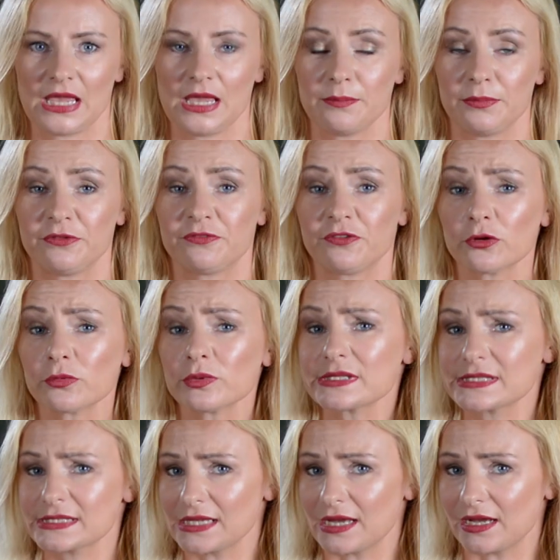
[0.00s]
Before we
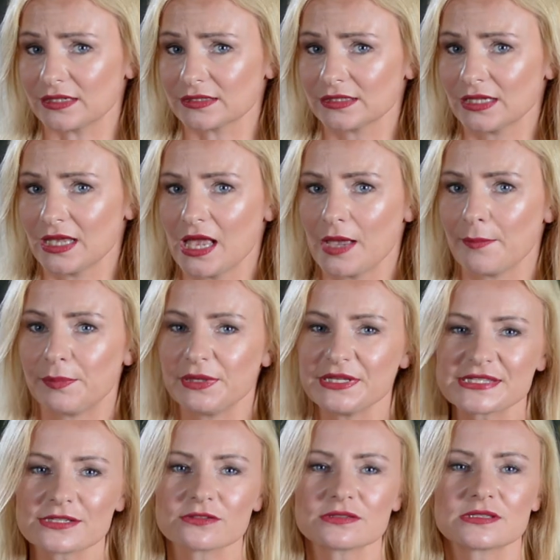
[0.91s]
start,
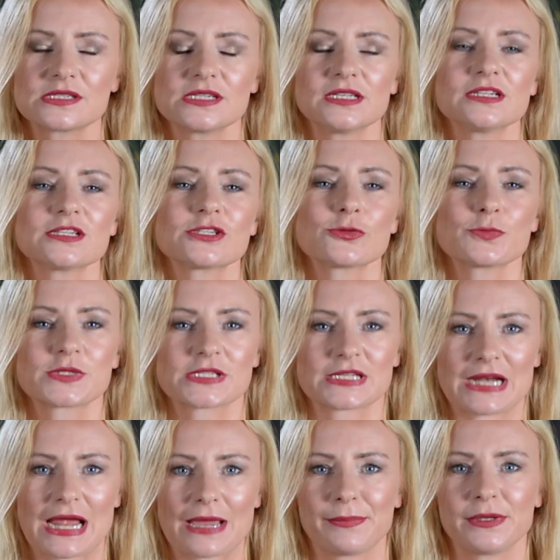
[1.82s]
please consider
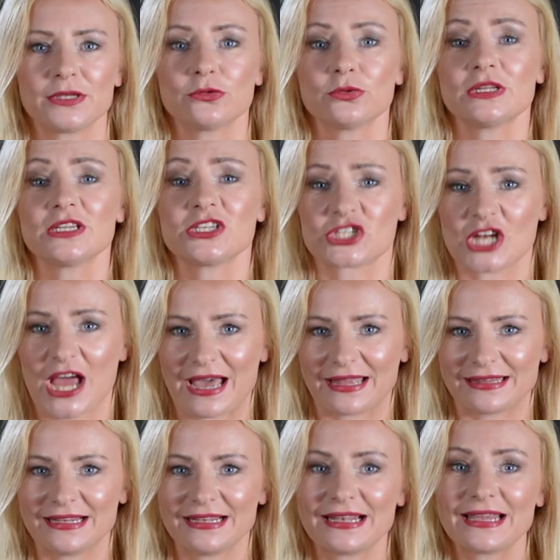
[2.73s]
subscribing to the
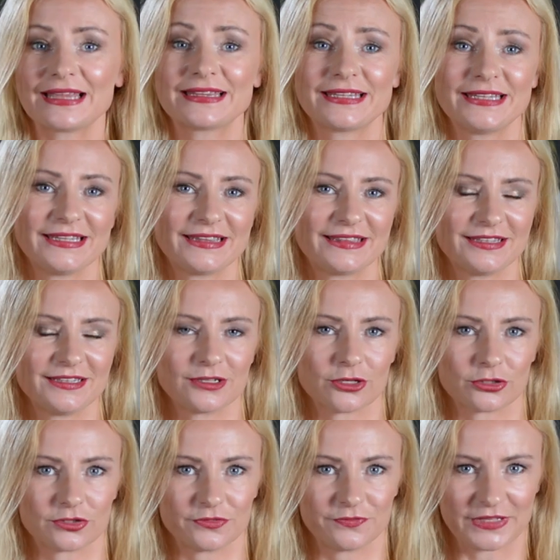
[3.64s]
channel and hit the
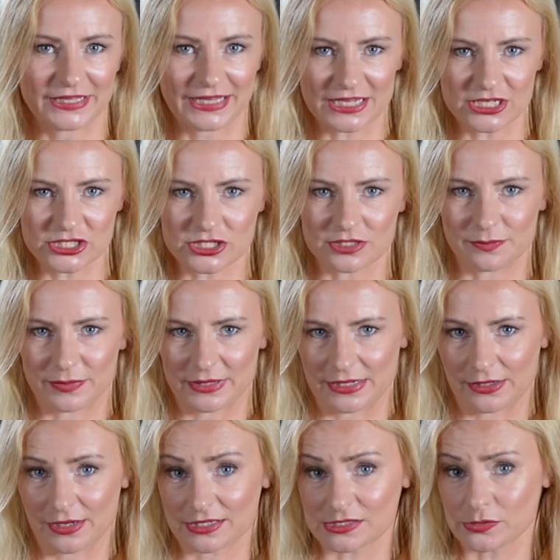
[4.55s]
notification
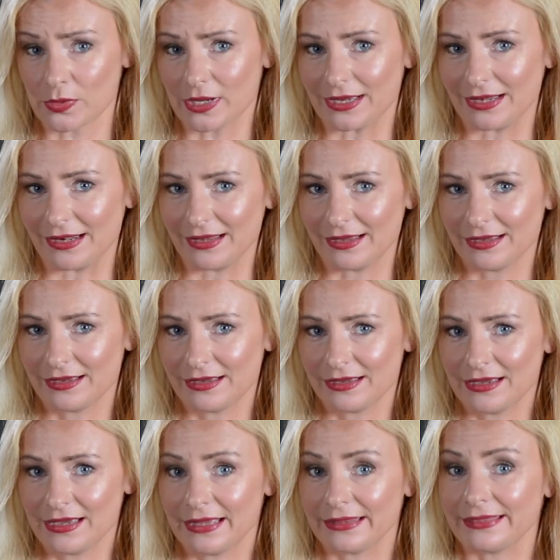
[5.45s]
bell as well.
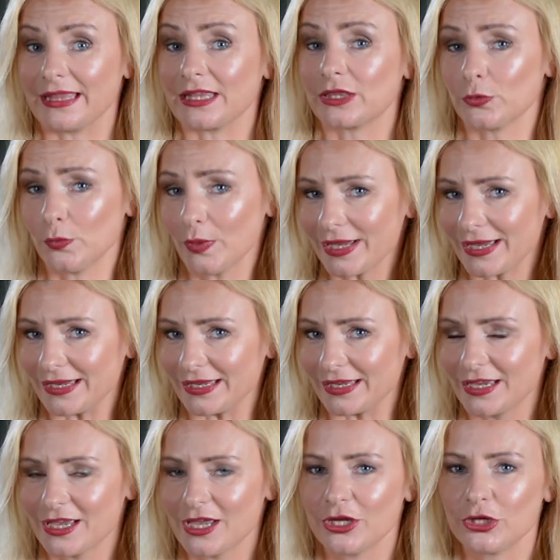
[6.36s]
That
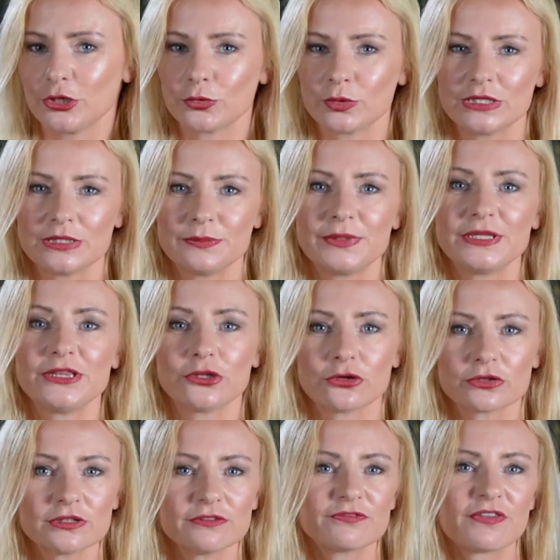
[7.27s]
way, you will be
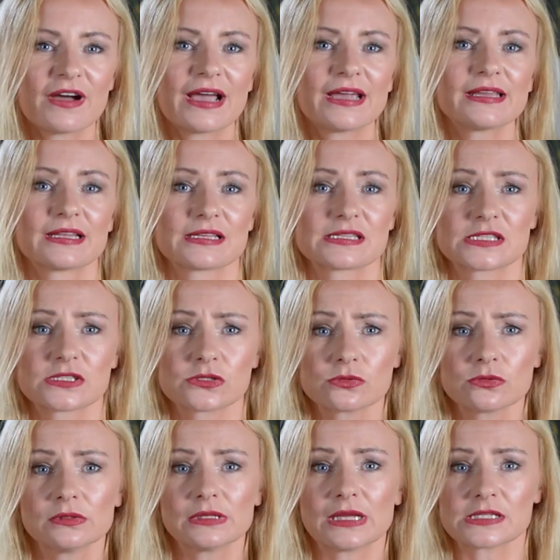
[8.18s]
notified as
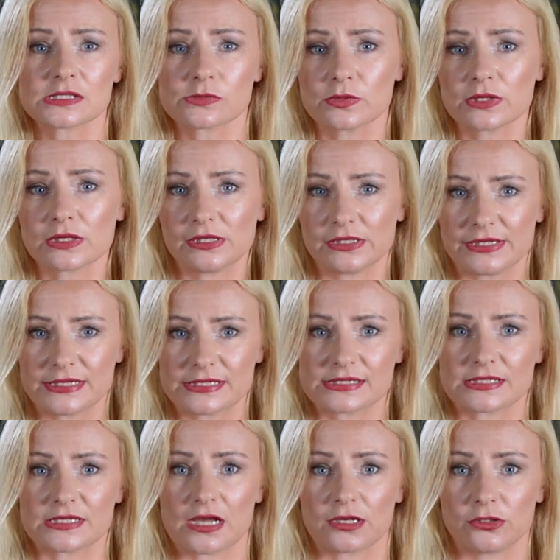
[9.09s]
soon as we
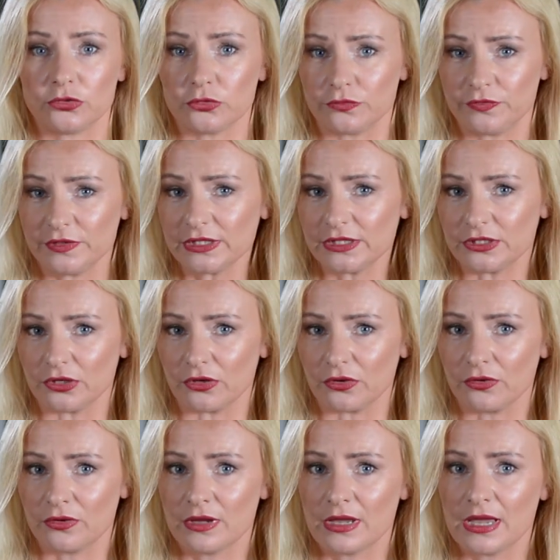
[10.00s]
release a new
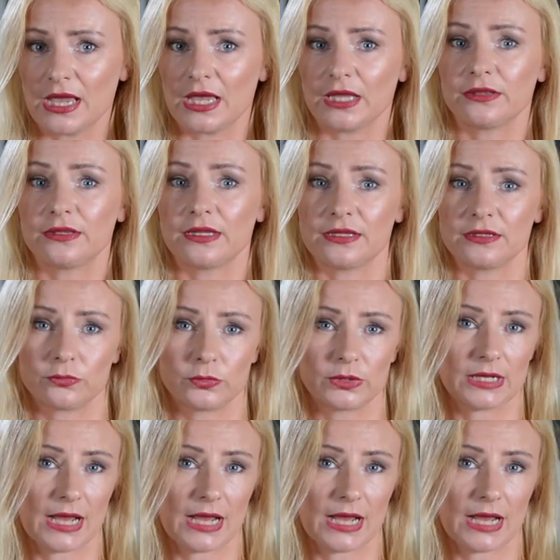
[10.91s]
video, and that will